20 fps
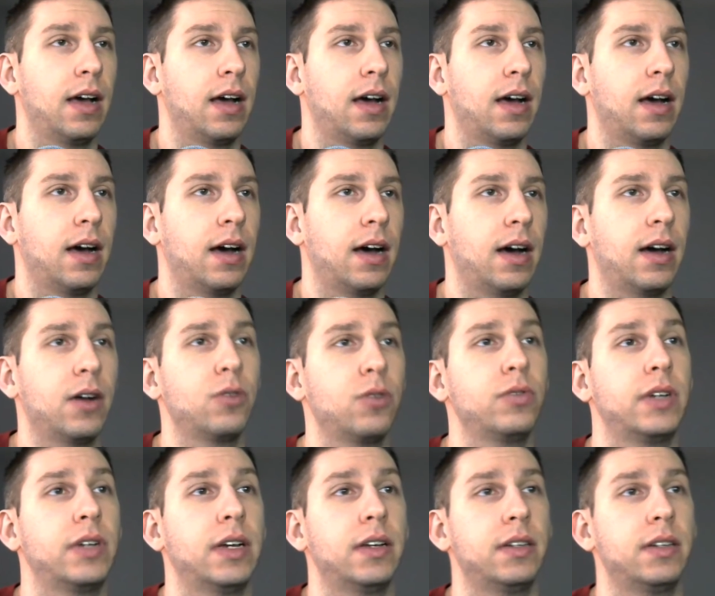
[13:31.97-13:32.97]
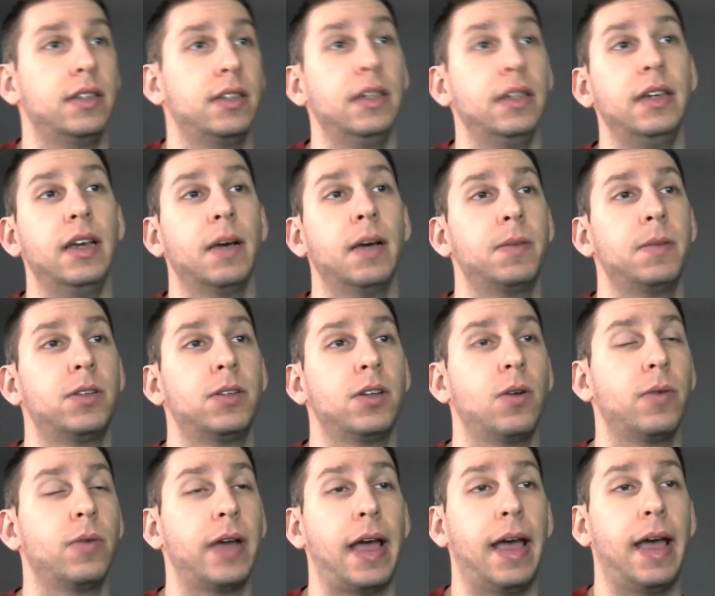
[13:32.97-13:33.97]
How does the
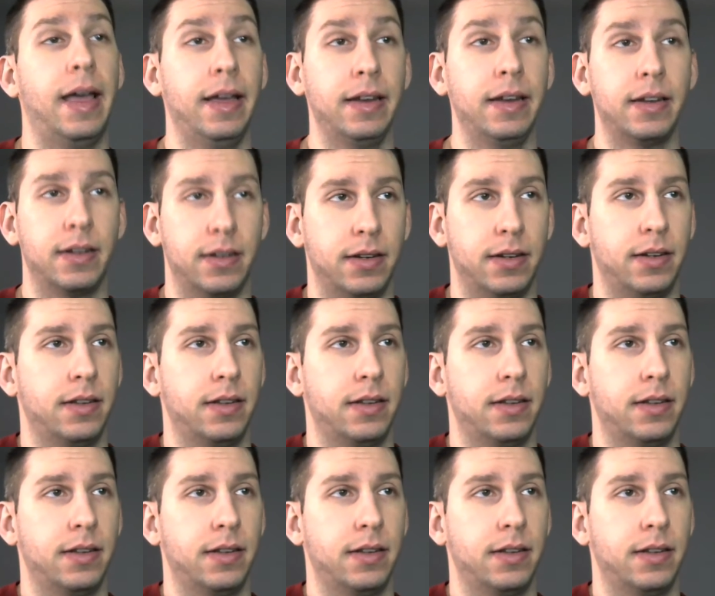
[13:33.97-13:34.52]
episode end?